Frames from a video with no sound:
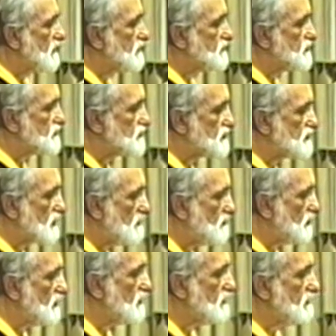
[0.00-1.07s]
to
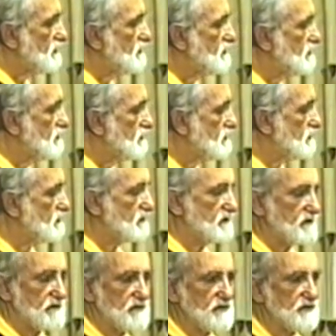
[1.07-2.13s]
simply
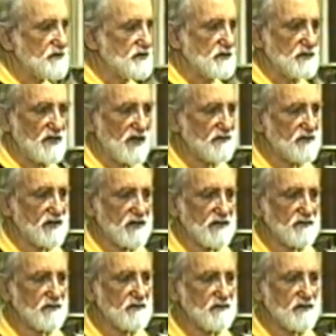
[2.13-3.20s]
do nothing
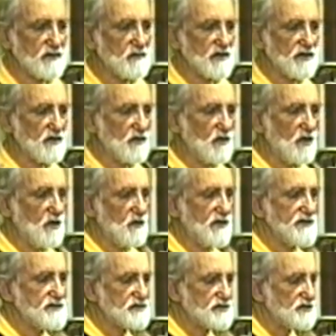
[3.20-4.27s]
other than what you
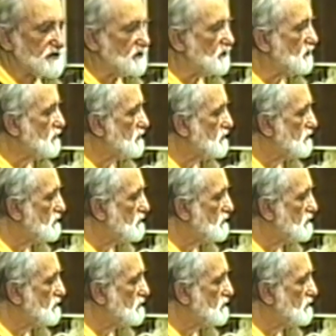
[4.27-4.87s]
always do,